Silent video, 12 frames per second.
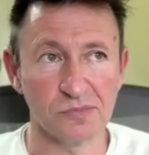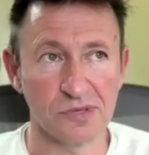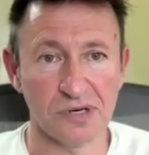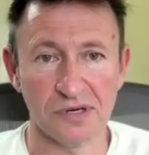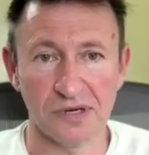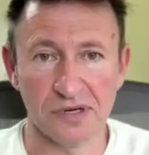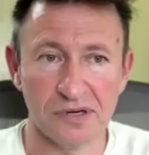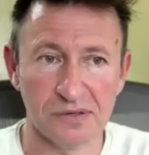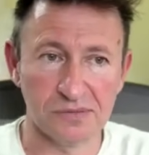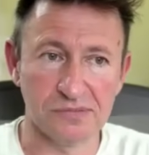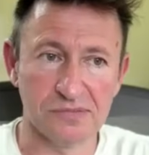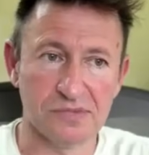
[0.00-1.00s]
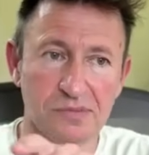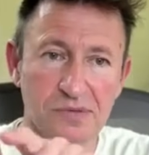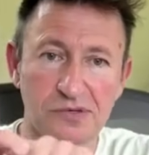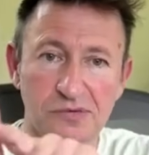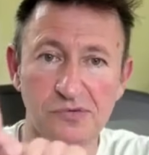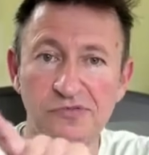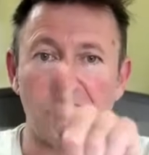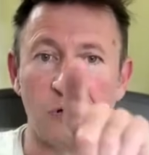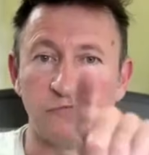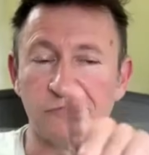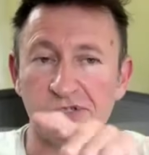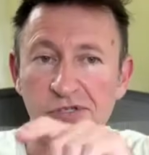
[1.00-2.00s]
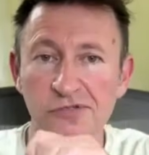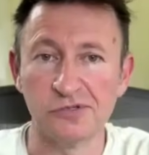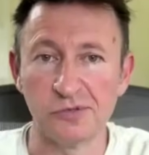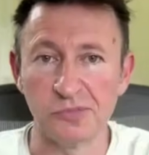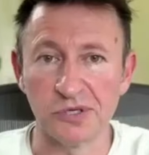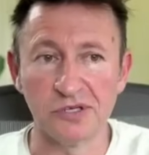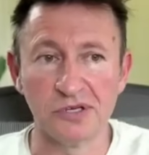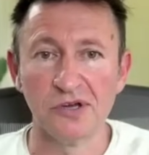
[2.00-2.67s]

but I'm going to riff off it a little bit.